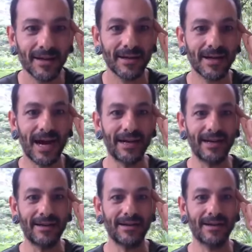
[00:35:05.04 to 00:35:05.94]
Got
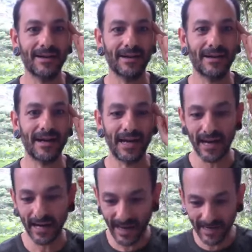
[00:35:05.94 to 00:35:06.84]
it.
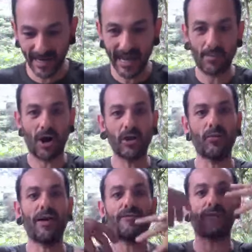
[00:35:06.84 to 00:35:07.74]
It came all the
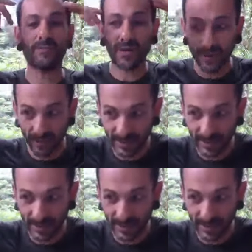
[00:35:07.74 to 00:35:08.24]
way from here.